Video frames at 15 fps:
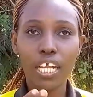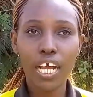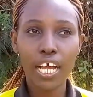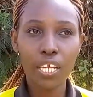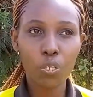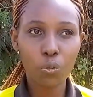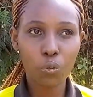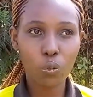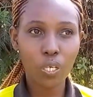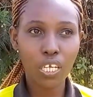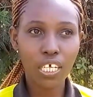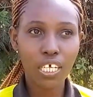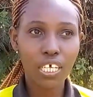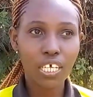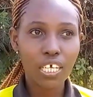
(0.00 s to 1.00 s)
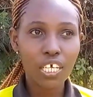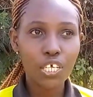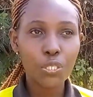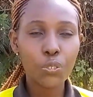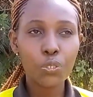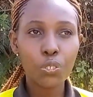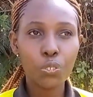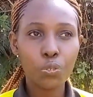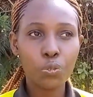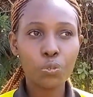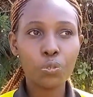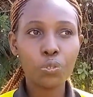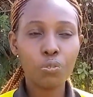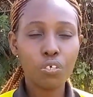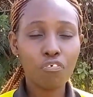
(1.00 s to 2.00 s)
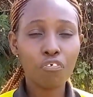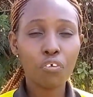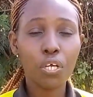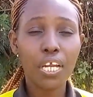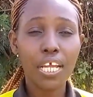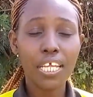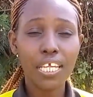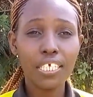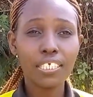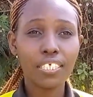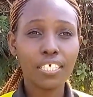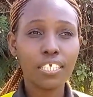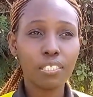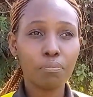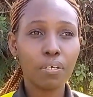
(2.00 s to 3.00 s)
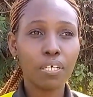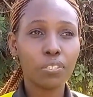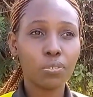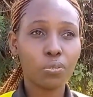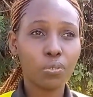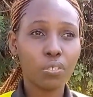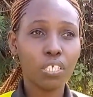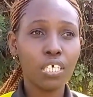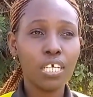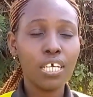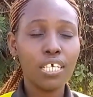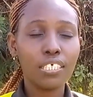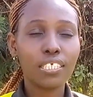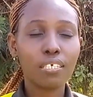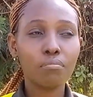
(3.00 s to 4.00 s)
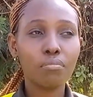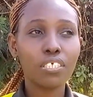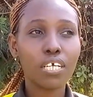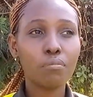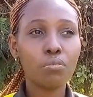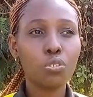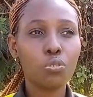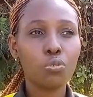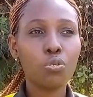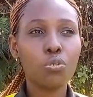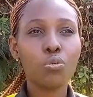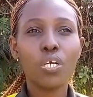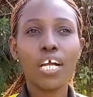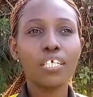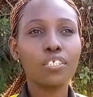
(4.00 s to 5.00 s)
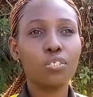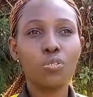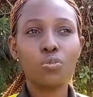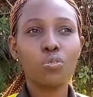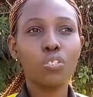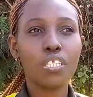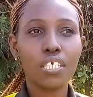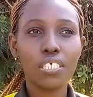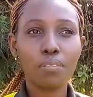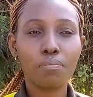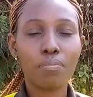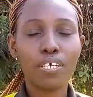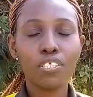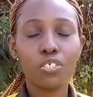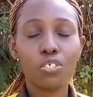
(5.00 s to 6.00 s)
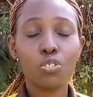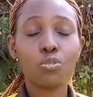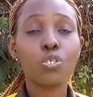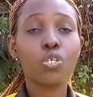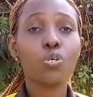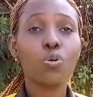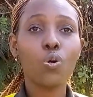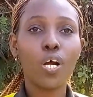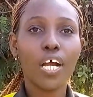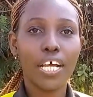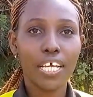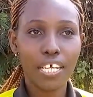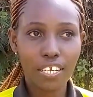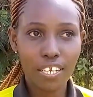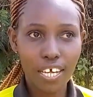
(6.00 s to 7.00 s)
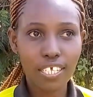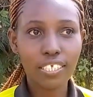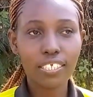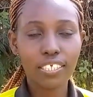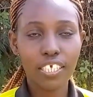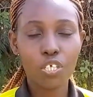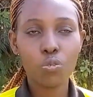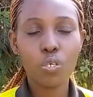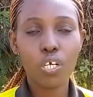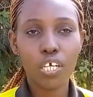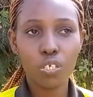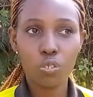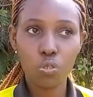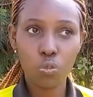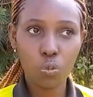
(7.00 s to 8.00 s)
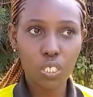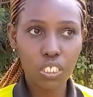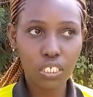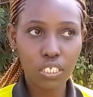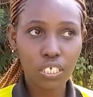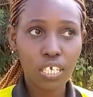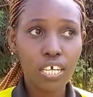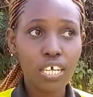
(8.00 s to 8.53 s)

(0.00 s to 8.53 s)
handle. If you're a yes person, sometimes you can't do this, but you'll go ahead and say you can do it.